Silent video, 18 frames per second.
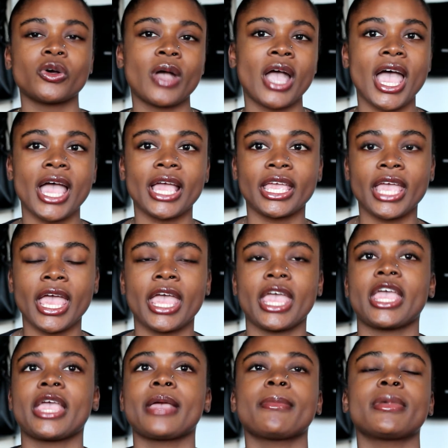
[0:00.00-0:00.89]
hat
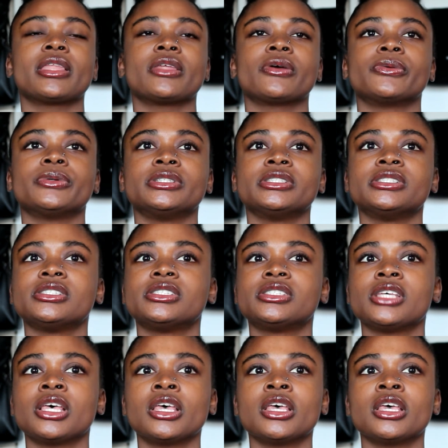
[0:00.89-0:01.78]
came, and it
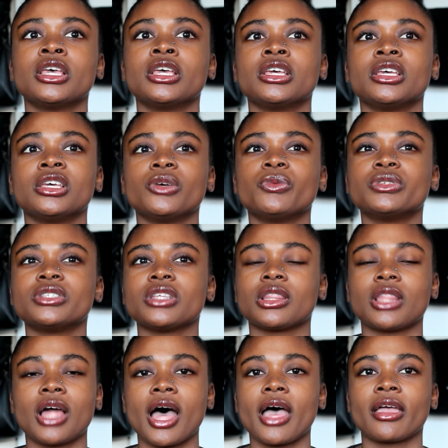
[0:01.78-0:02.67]
was a
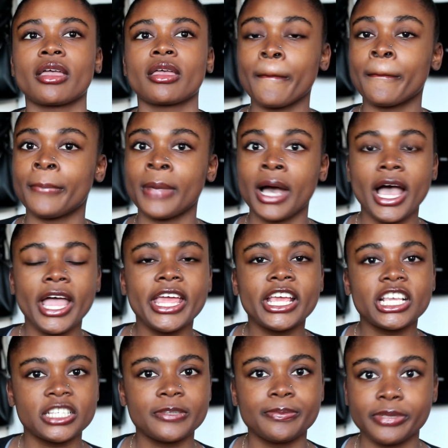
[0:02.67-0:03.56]
lot. My
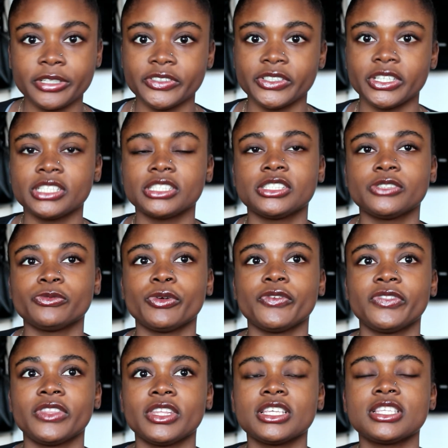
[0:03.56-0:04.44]
experience
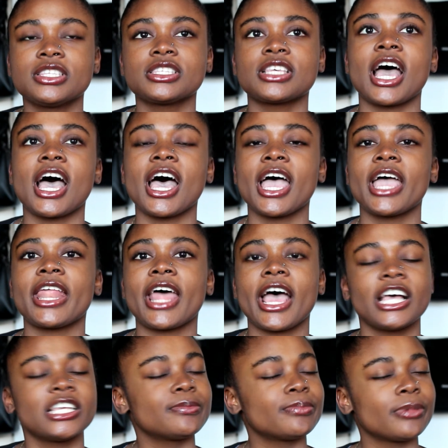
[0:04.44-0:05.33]
with this guide
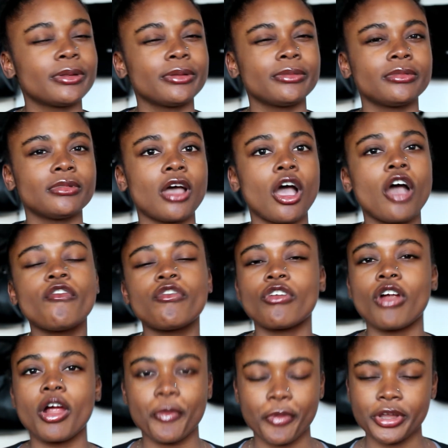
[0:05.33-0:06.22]
has been
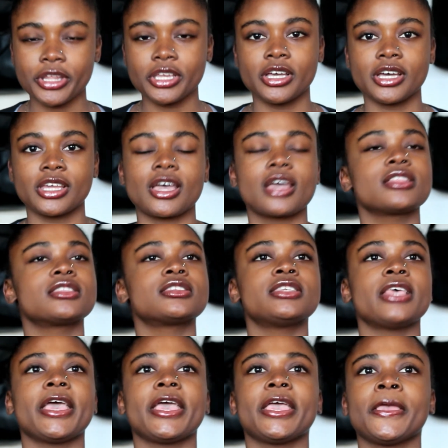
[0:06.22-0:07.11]
overall pretty good, I'd
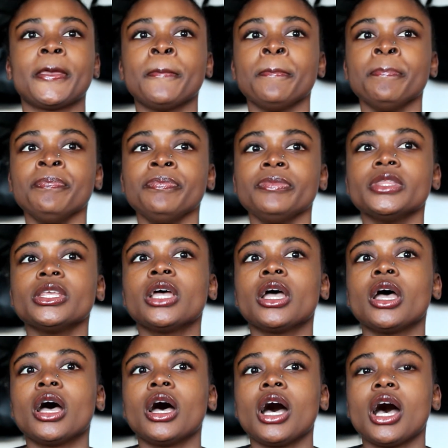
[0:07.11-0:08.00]
say.
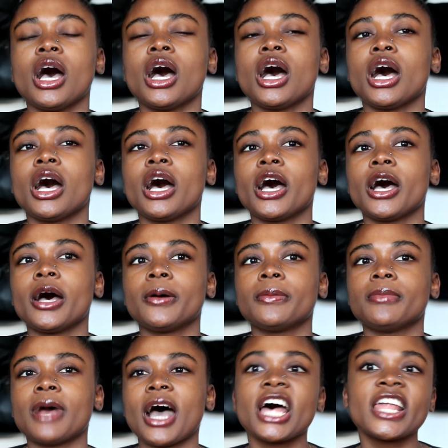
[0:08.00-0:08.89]

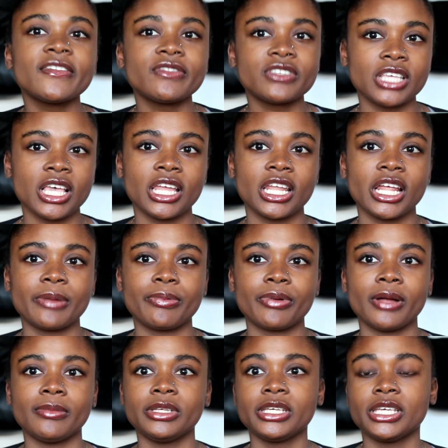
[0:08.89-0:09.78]
Out of 10, I'd
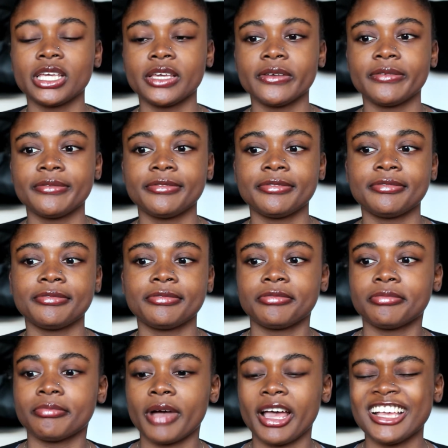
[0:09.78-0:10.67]
probably
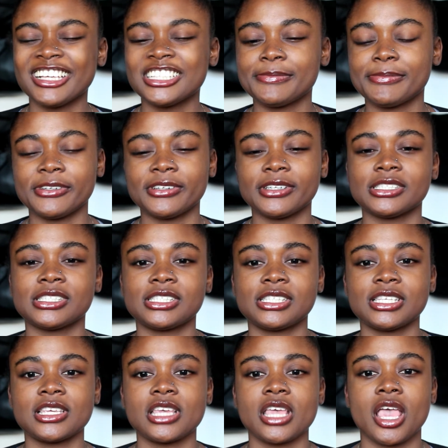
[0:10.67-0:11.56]
give my
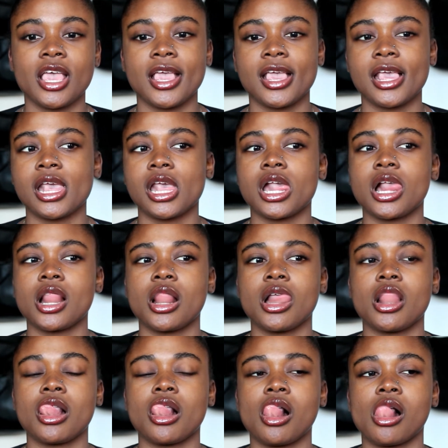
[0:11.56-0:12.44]
experience
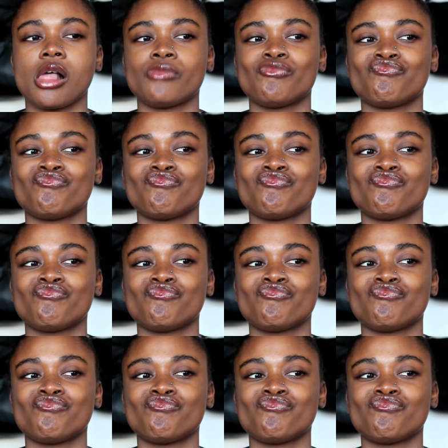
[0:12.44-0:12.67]
a